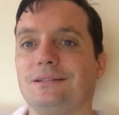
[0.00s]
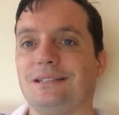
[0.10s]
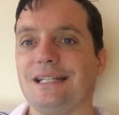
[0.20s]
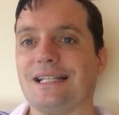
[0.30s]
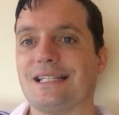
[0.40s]

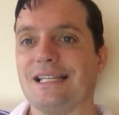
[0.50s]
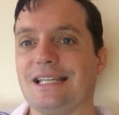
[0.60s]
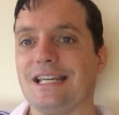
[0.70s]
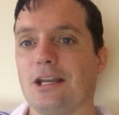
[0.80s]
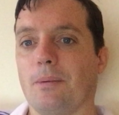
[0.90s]
leads
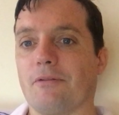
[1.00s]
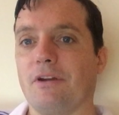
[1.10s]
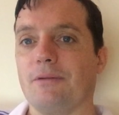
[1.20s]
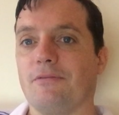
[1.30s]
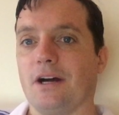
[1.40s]
the Economic
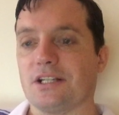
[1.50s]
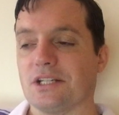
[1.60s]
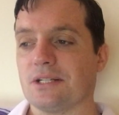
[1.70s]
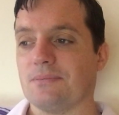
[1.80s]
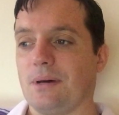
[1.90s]
Freedom
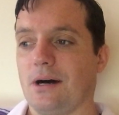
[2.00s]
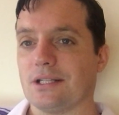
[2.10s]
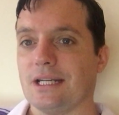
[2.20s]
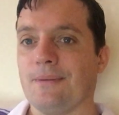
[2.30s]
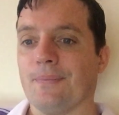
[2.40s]
Fighters
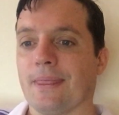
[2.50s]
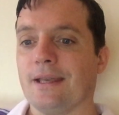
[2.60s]
Party.